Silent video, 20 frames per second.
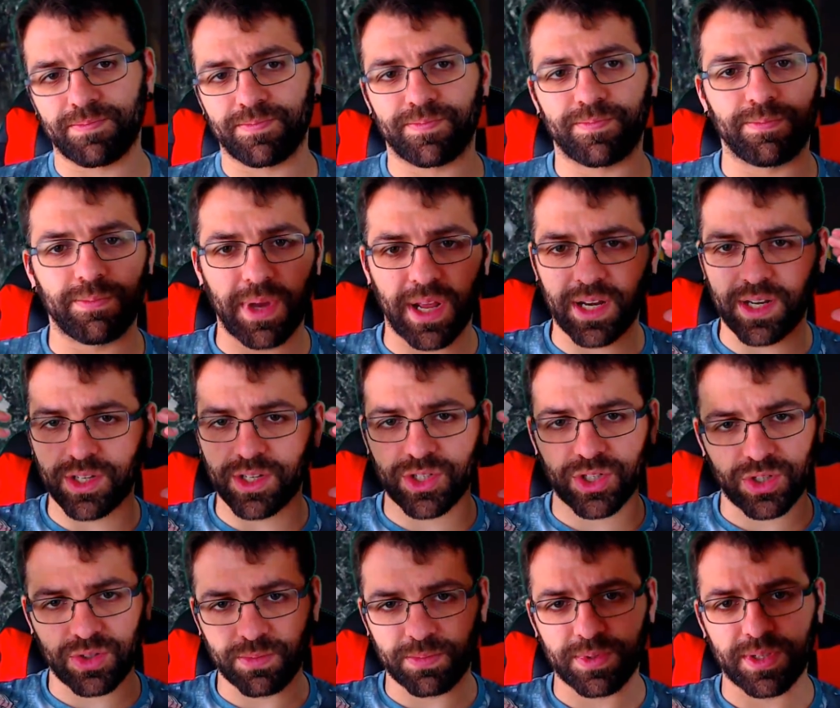
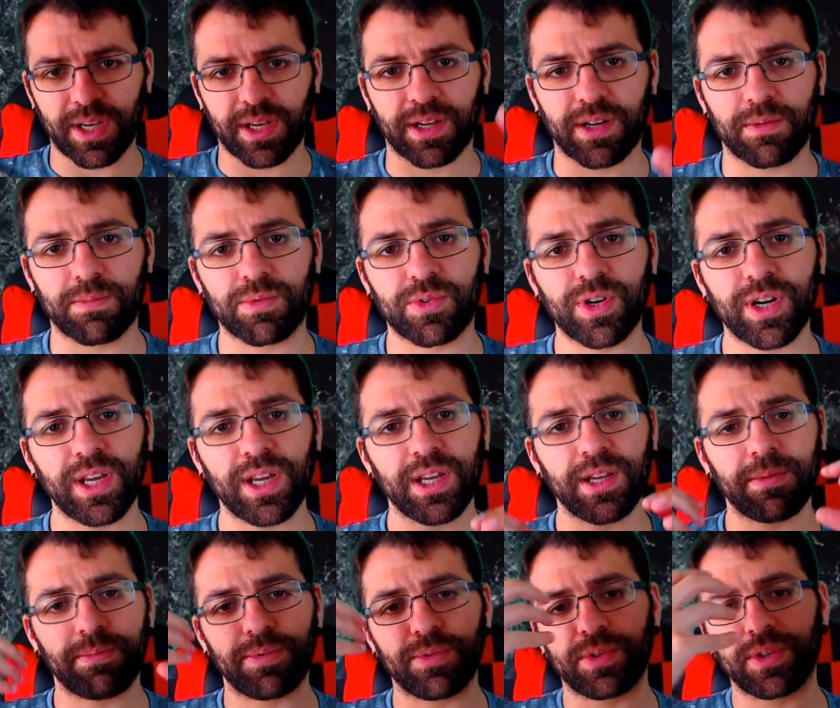managed to take her
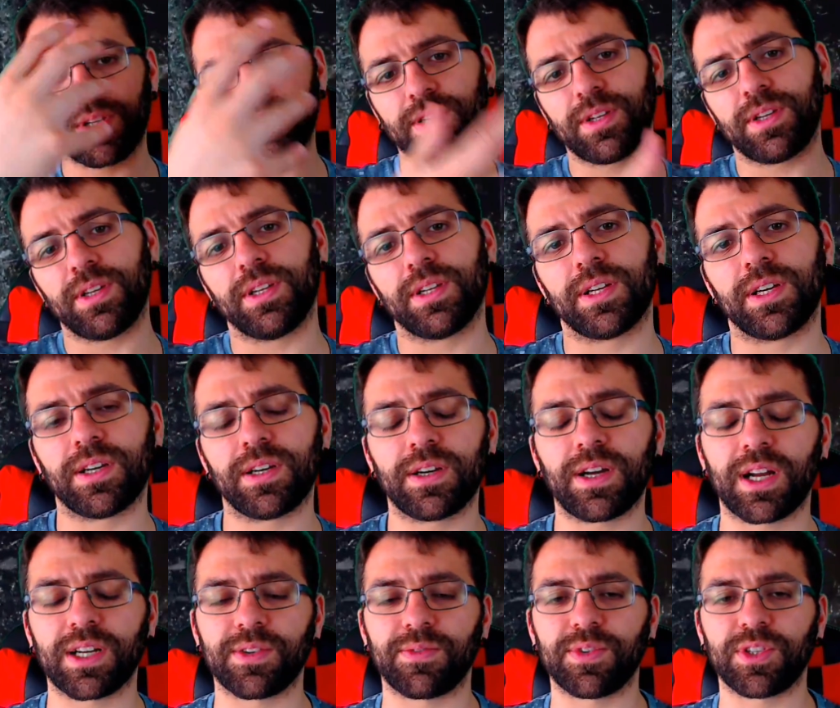brain, put it in an
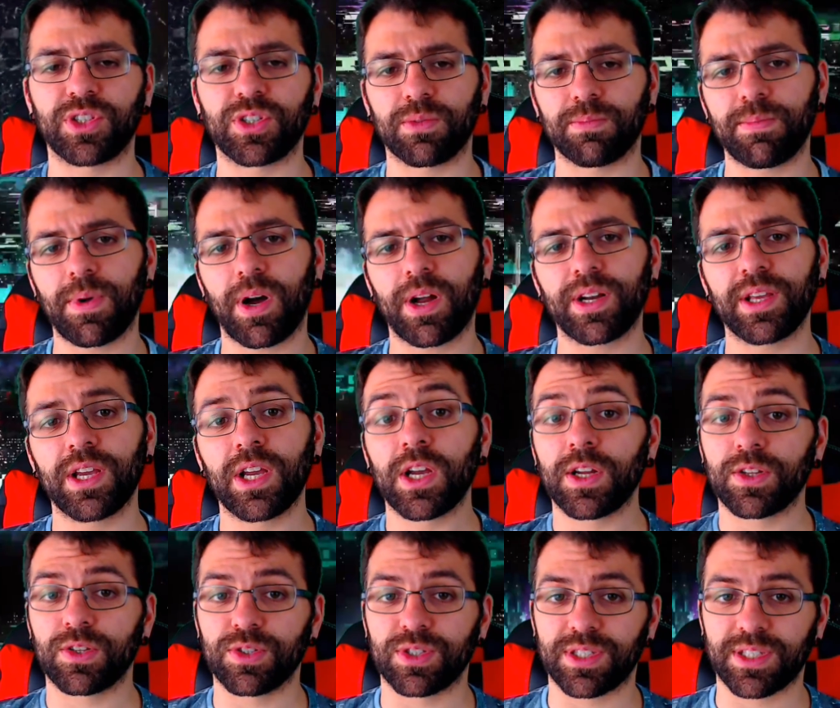artificial body
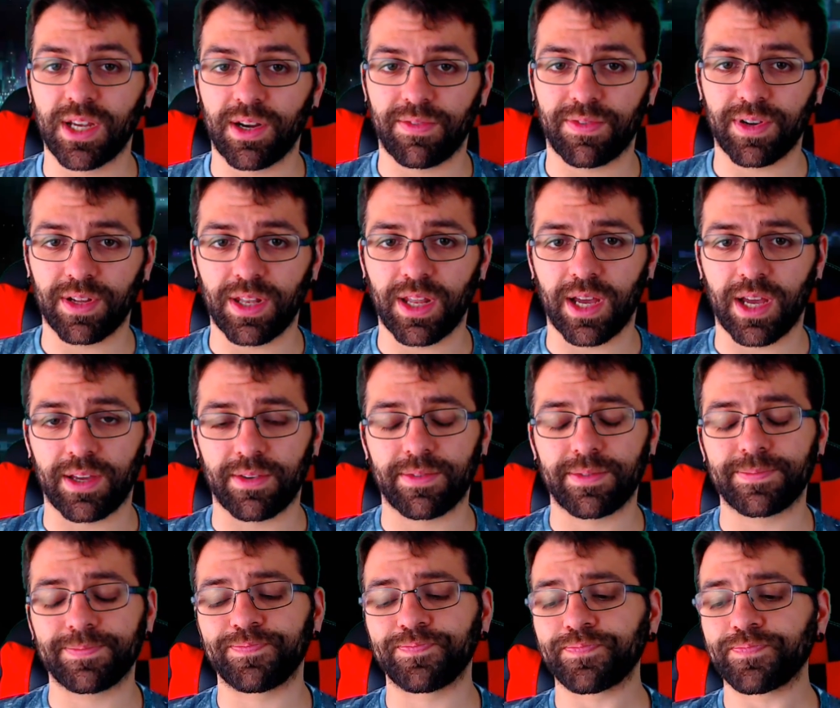to save her life.
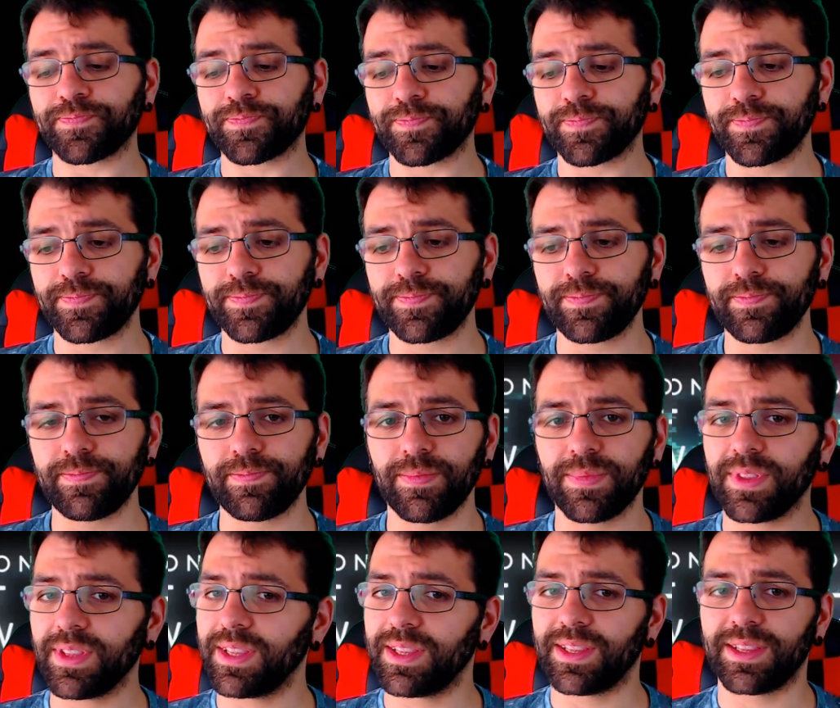
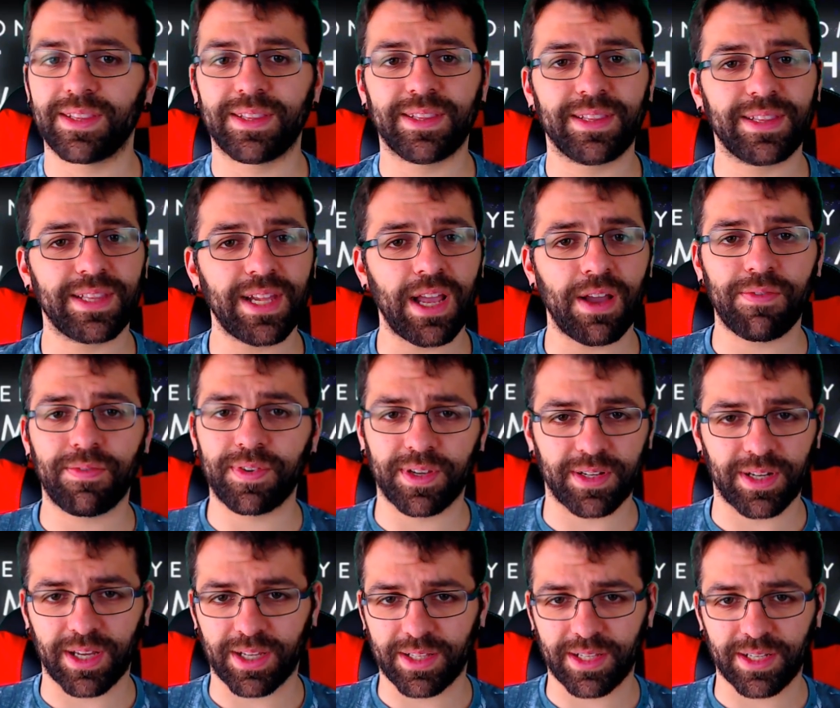Nothing
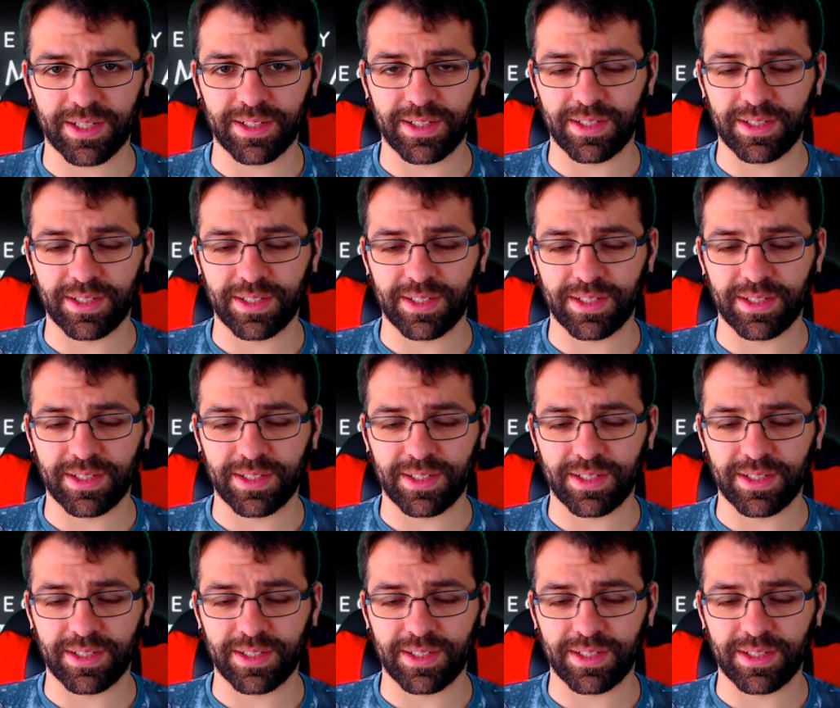like that in